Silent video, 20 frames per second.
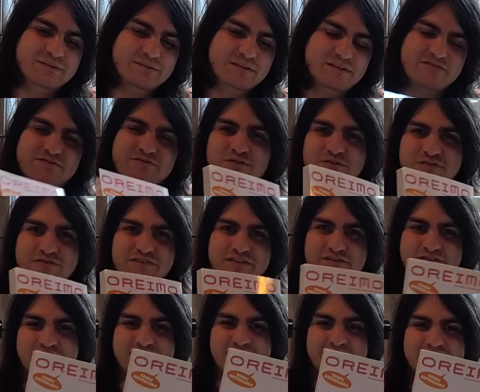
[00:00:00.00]
it was like
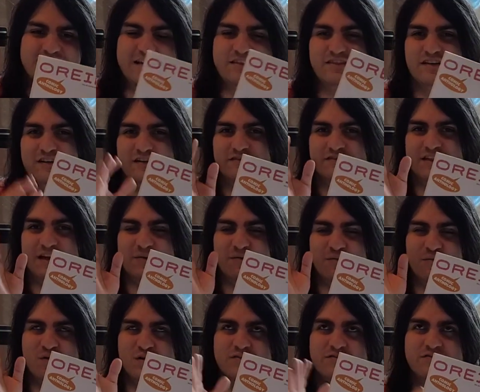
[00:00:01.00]
$4.50, and I thought of that
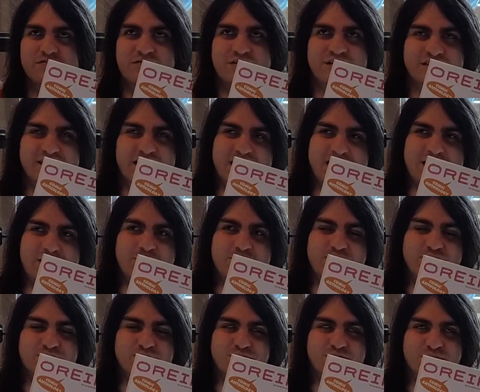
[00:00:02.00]
one friend that
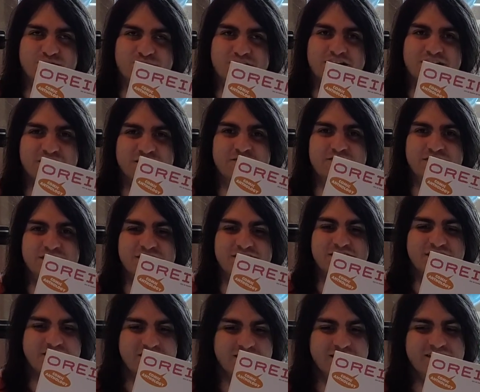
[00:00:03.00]
absolutely loves this
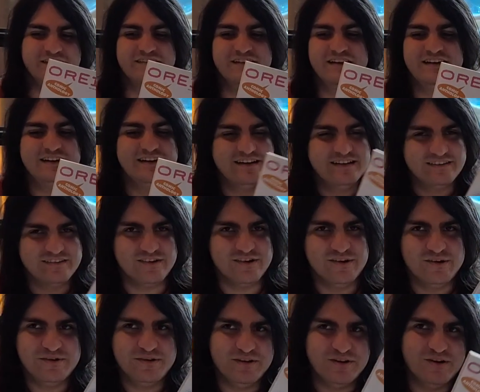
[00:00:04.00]
series.
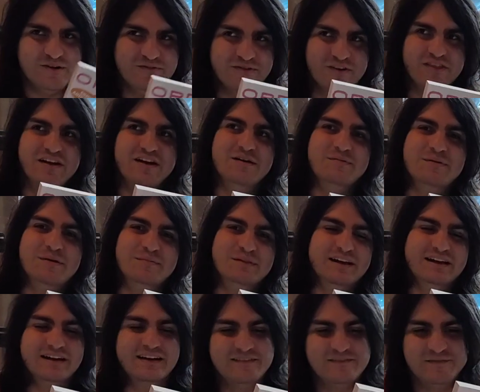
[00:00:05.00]
So, for them, I'm
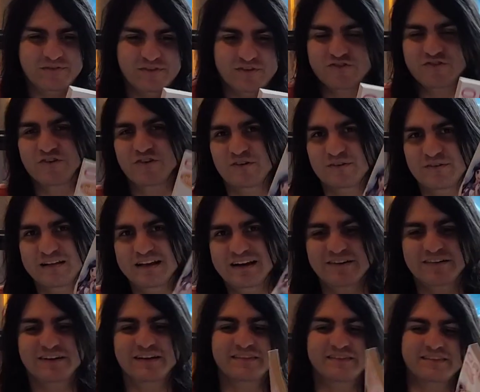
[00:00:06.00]
like, sure,
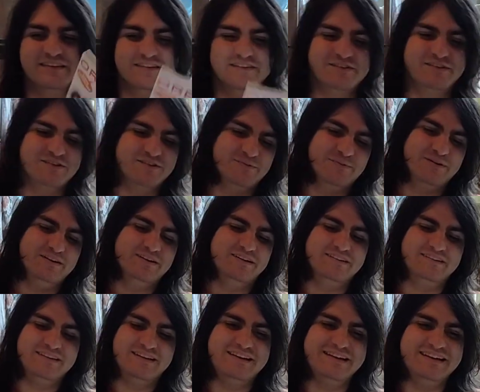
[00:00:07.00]
I'll get this, because why
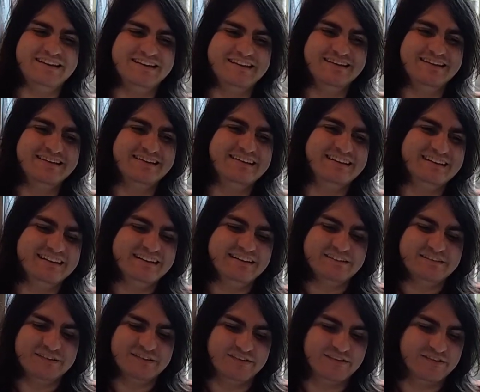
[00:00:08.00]
not?
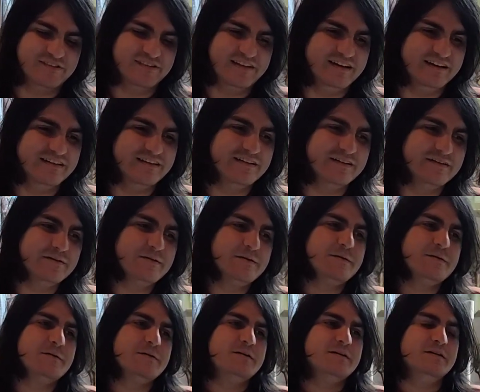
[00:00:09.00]
So there's that.
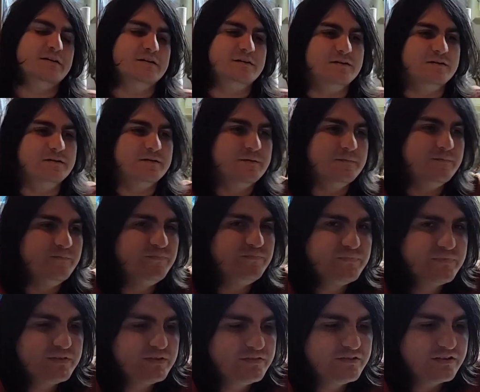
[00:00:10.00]

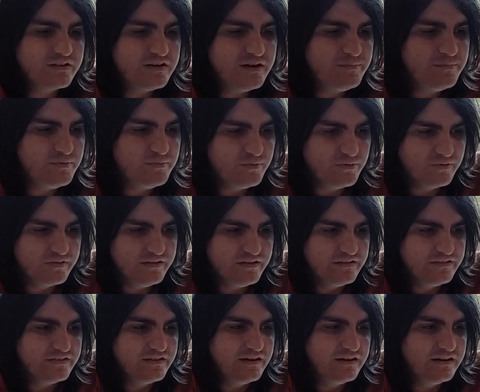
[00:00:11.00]
There's a couple more
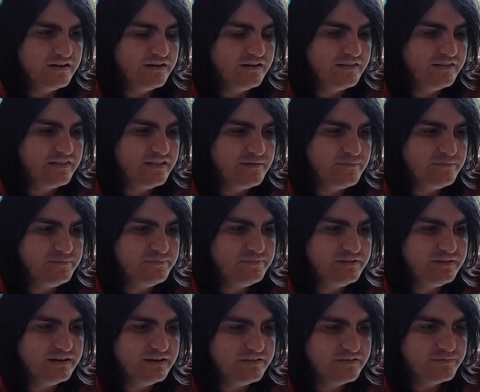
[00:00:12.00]
things that I got at that
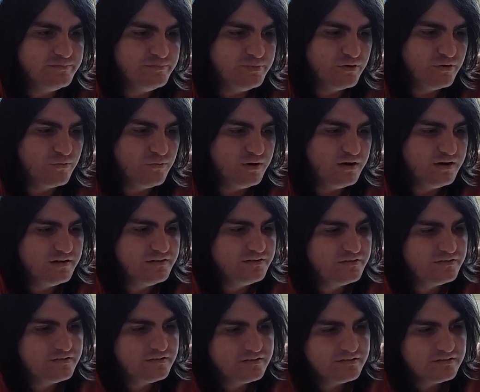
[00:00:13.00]
place,
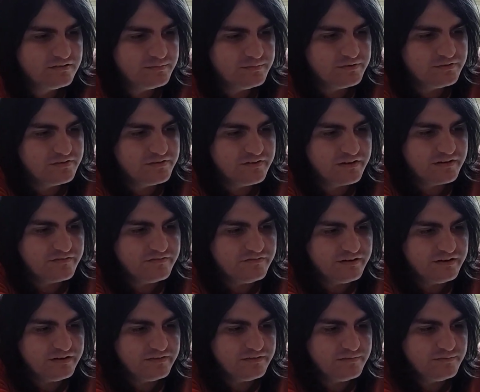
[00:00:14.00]
book-wise. Let me see if I can
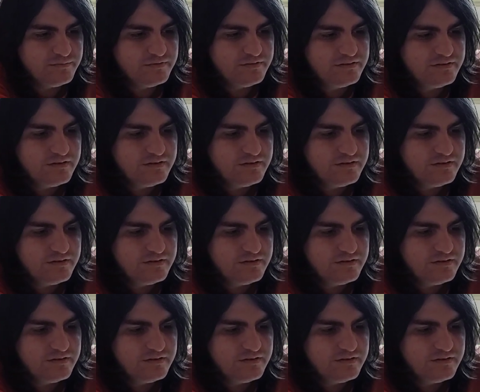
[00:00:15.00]
find them.